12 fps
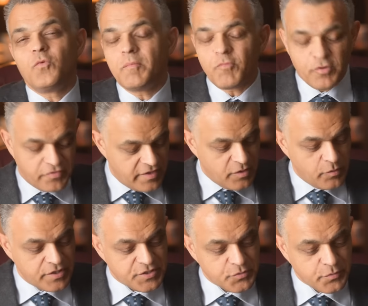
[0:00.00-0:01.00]
one more thing I
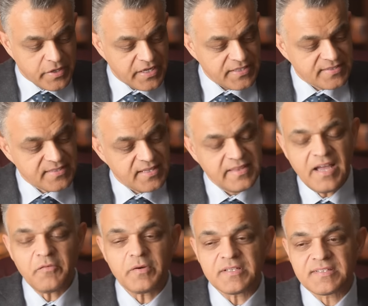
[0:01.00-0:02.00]
wanted to raise, and
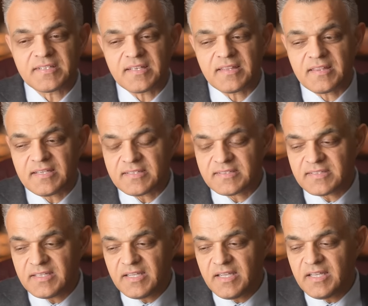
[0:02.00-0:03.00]
that was
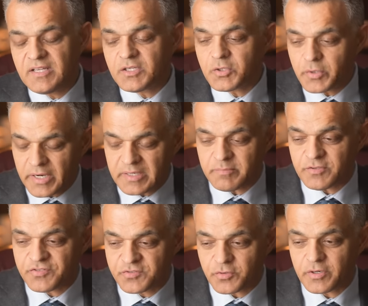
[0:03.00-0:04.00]
this
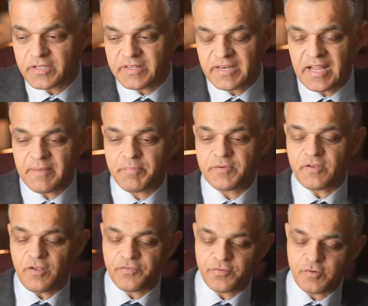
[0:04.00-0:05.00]
incredible story that happened
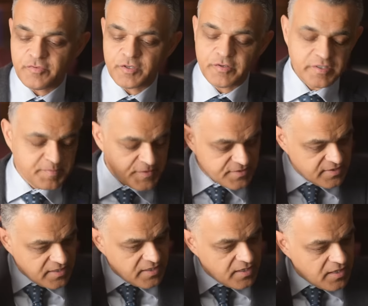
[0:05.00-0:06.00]
also over Christmas.
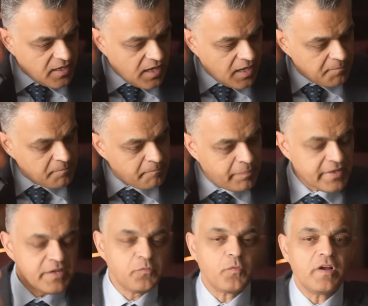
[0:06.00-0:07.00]
Um,
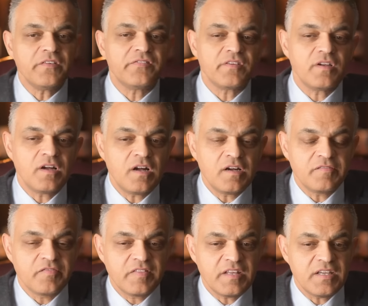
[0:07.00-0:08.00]
but it was
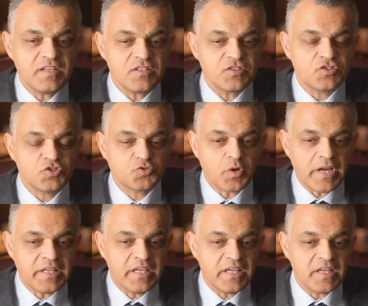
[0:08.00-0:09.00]
of the
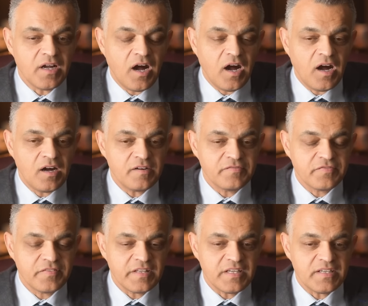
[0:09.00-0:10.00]
striking
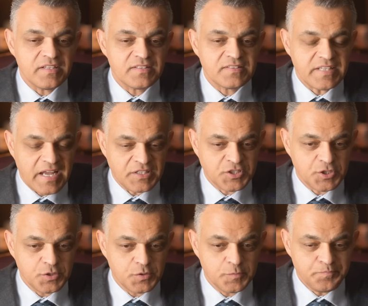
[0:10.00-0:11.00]
of the
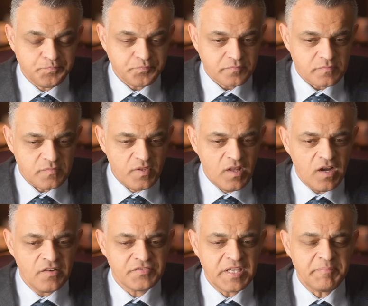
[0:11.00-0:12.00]
statue
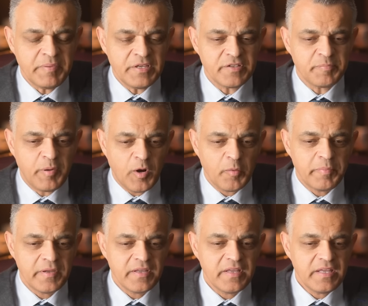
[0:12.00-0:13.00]
of St. Peter the
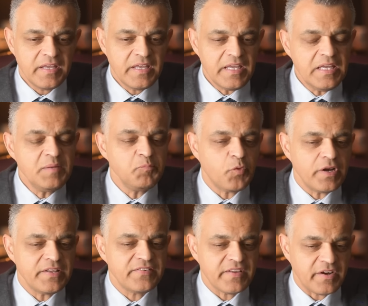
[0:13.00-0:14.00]
Pope in
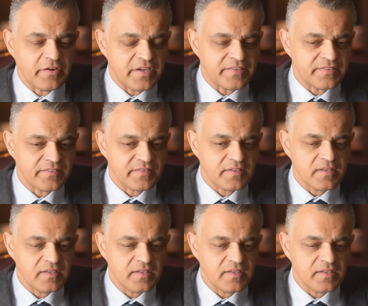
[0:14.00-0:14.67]
Buenos Aires.